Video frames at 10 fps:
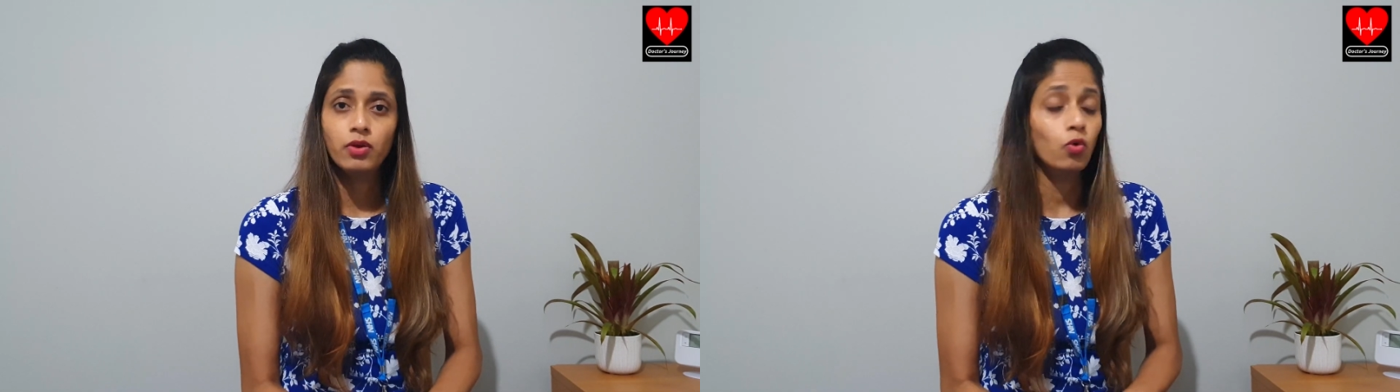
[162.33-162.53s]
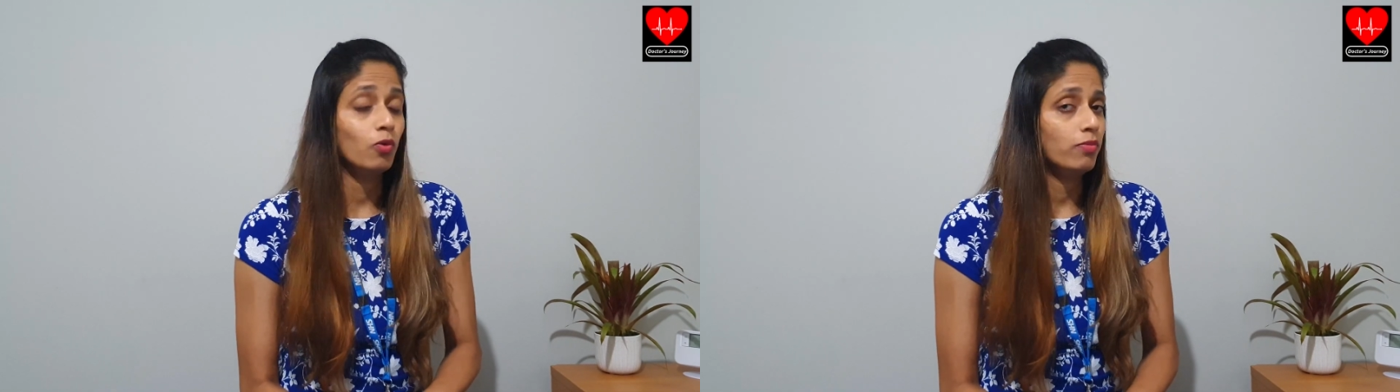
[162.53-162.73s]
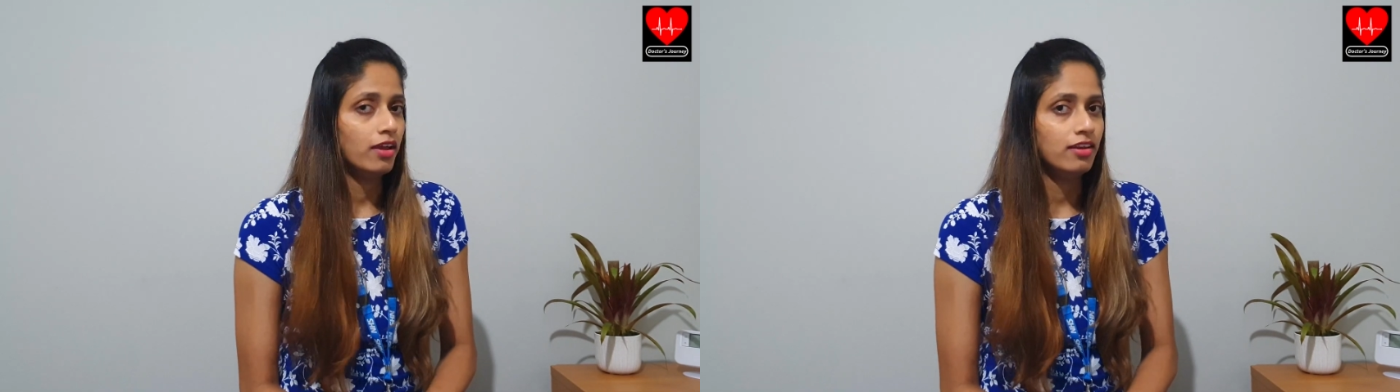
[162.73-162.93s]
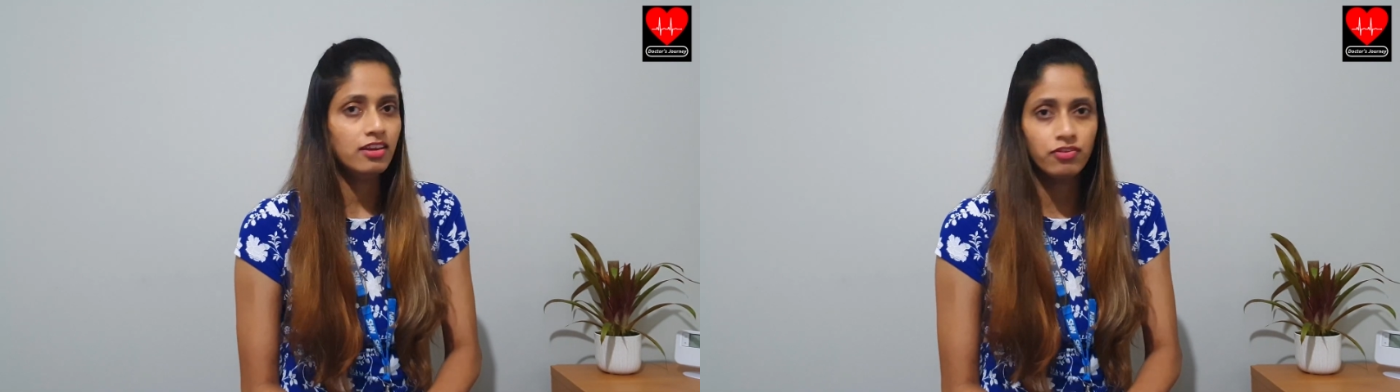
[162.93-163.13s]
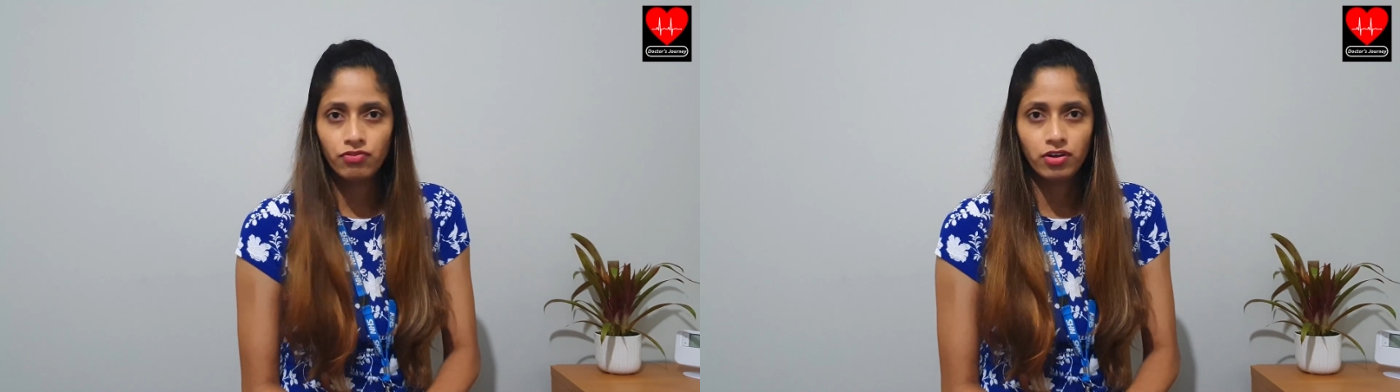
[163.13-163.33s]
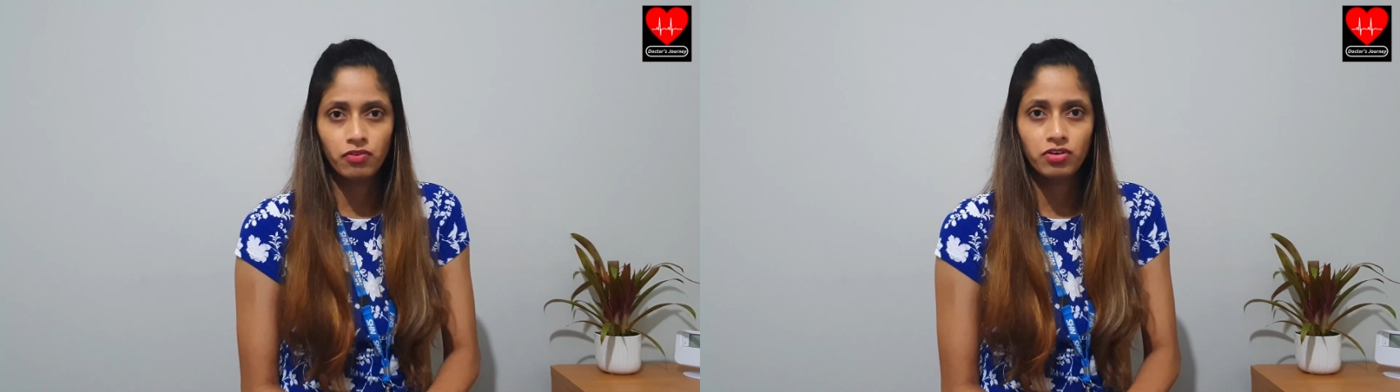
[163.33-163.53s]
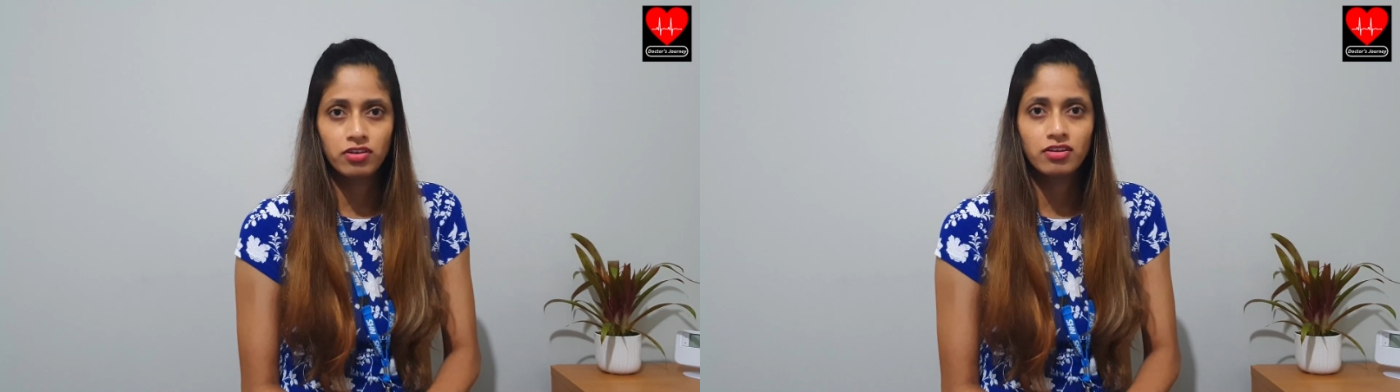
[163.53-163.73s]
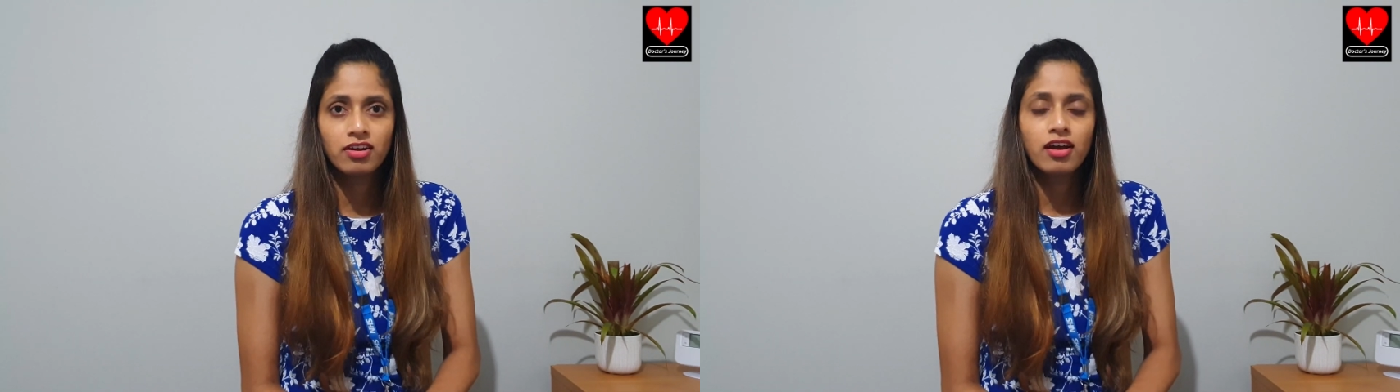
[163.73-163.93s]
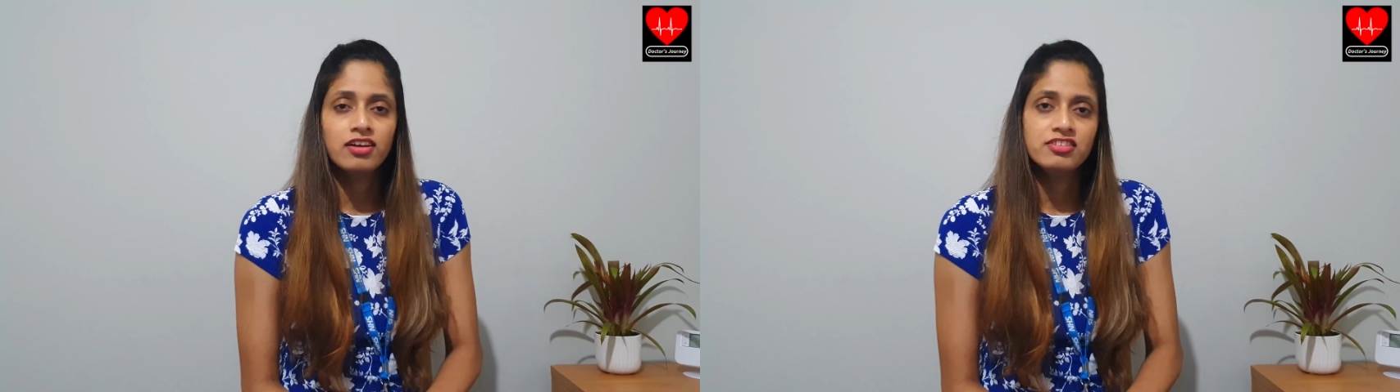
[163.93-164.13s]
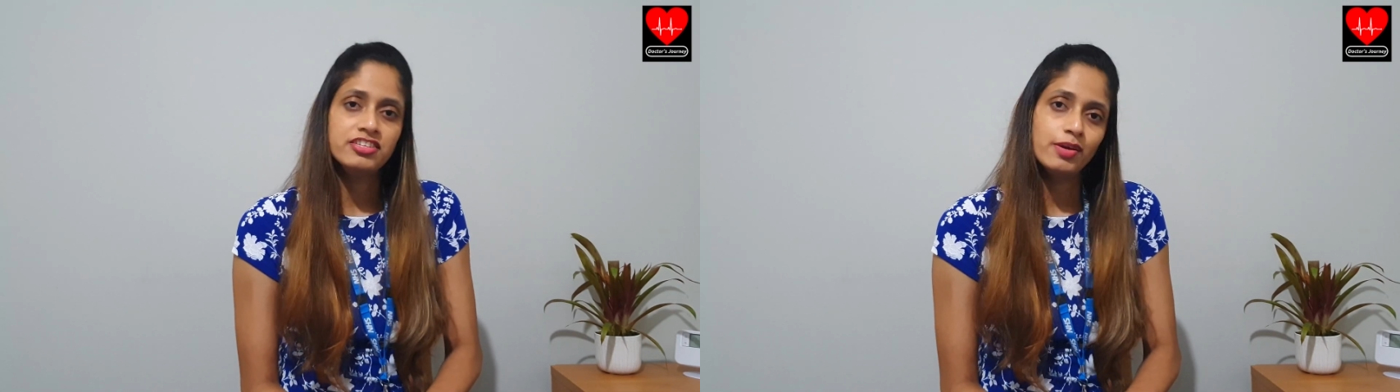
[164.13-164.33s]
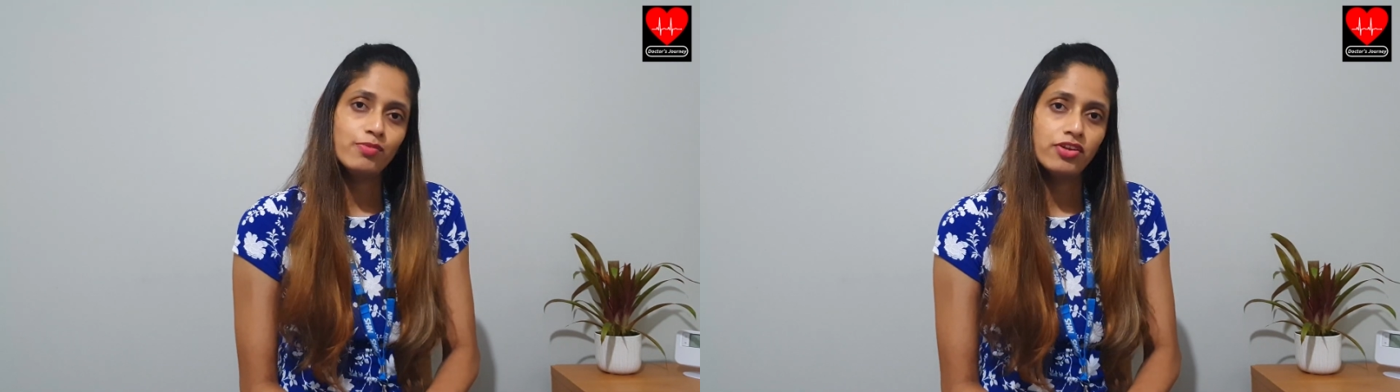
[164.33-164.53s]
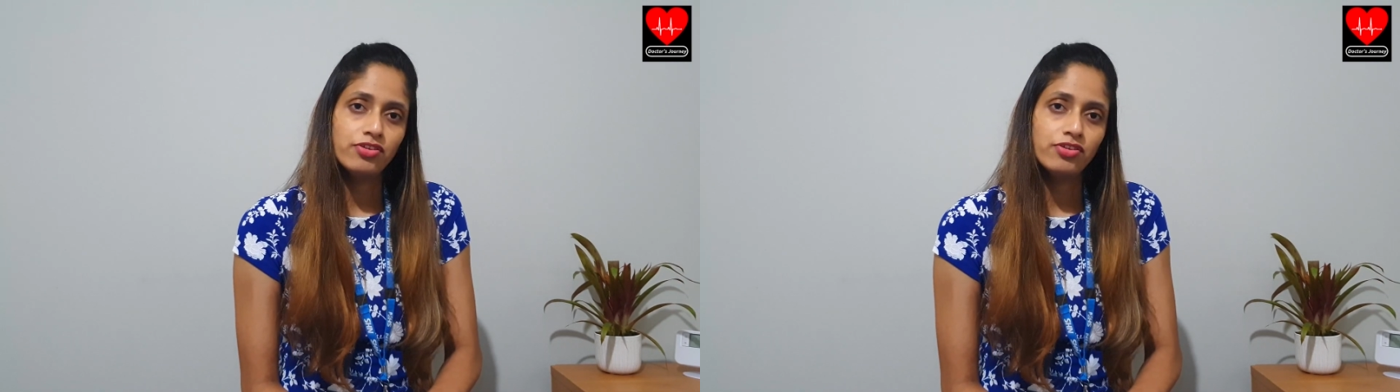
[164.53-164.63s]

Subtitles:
There won't be any favored GMS